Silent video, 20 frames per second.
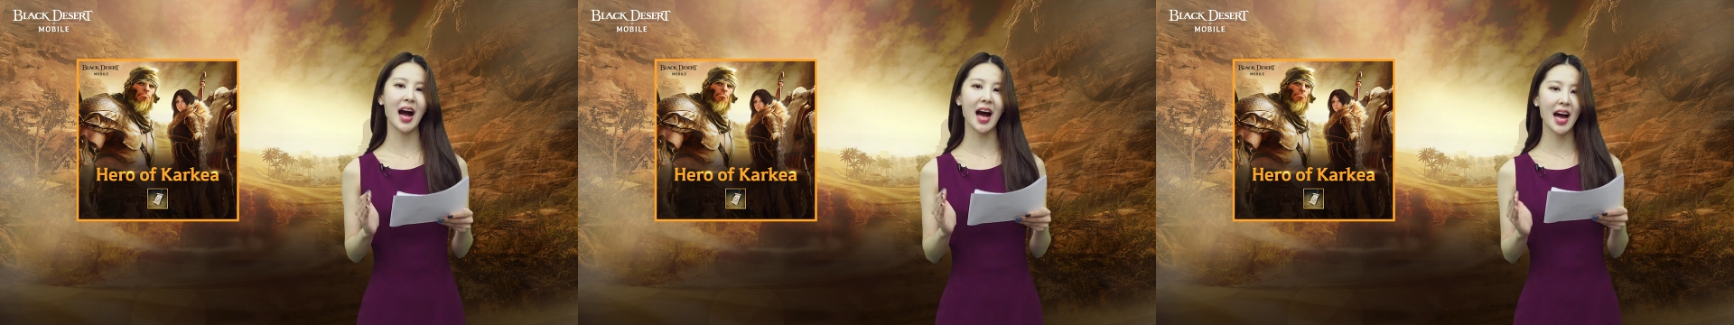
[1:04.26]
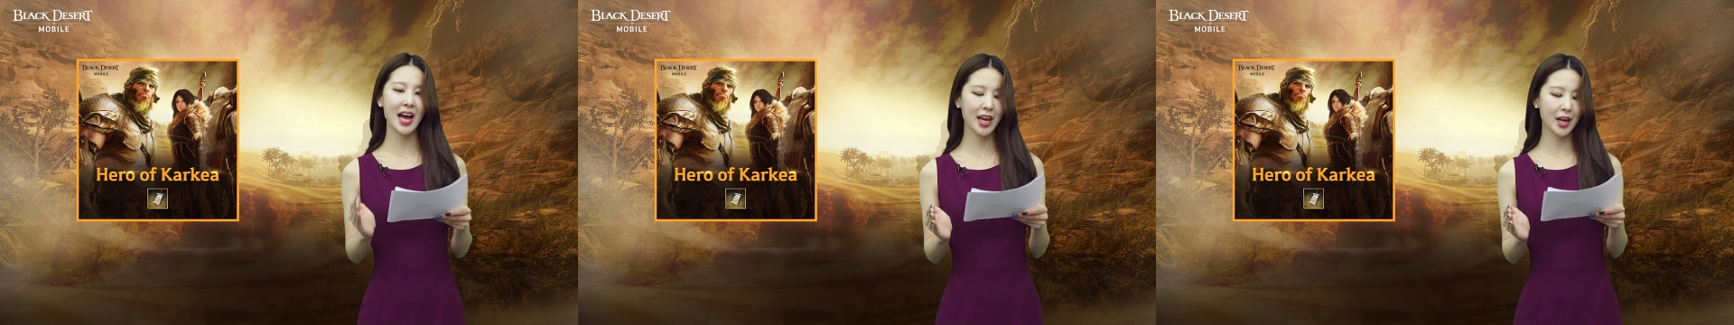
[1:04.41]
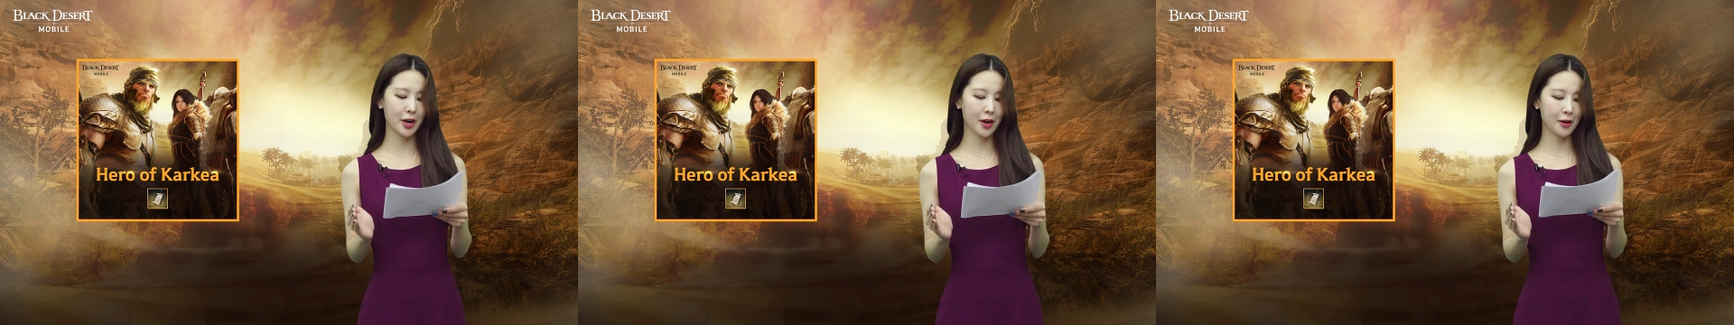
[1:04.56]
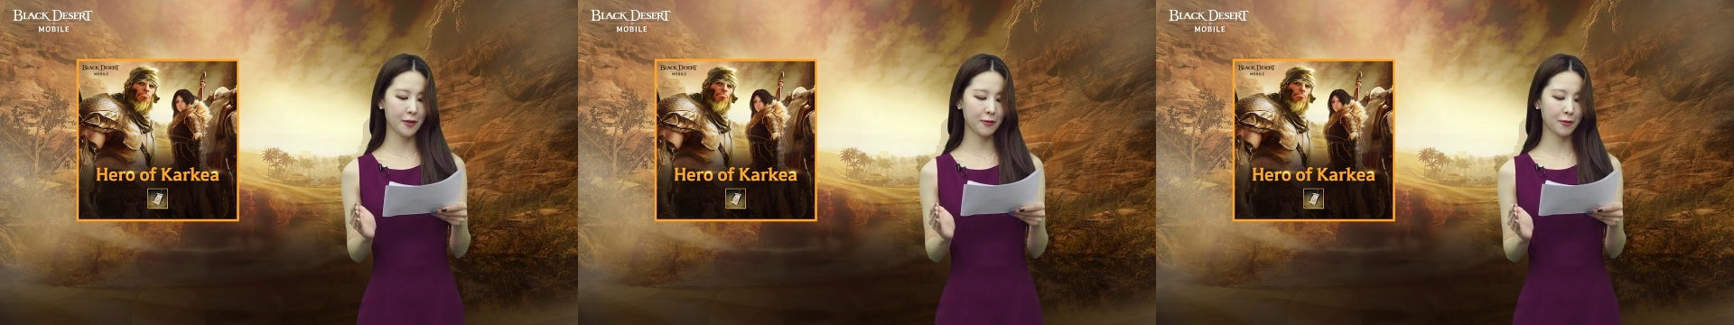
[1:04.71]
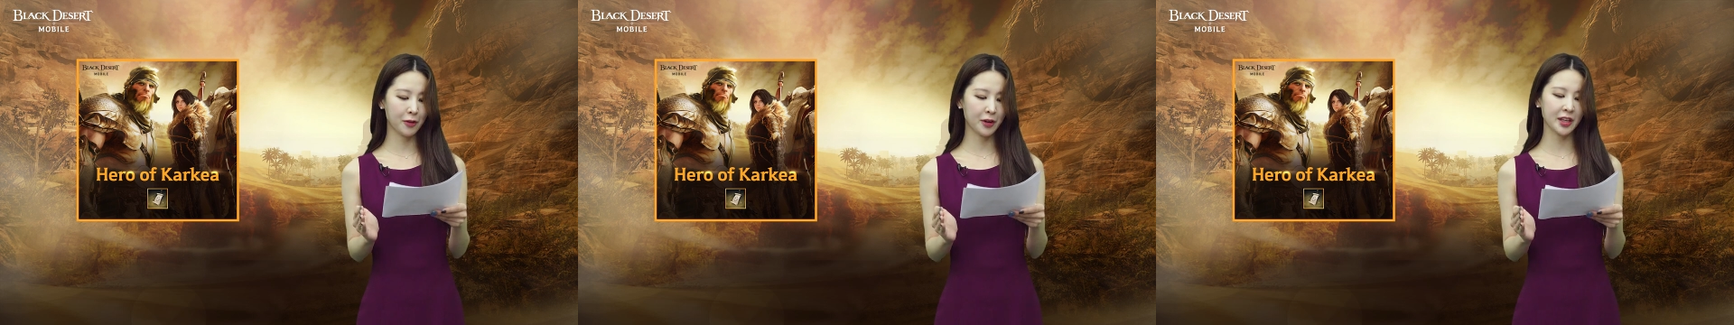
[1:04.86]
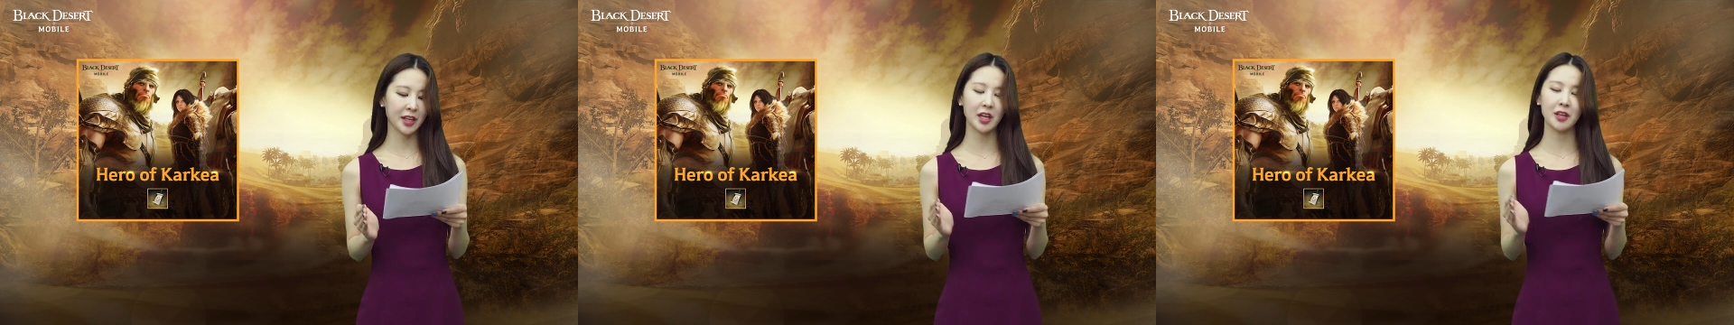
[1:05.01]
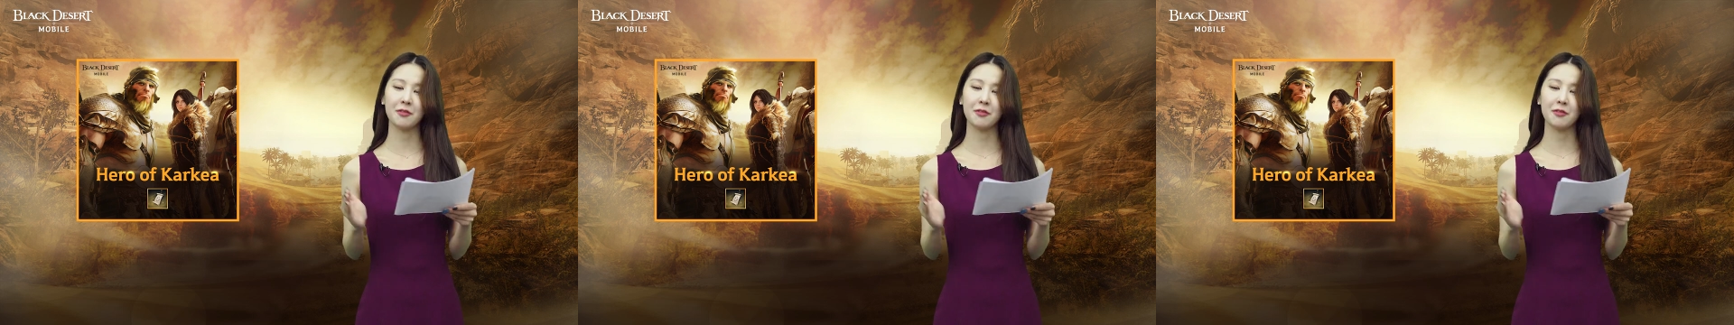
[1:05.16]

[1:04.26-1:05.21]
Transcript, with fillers: higher for the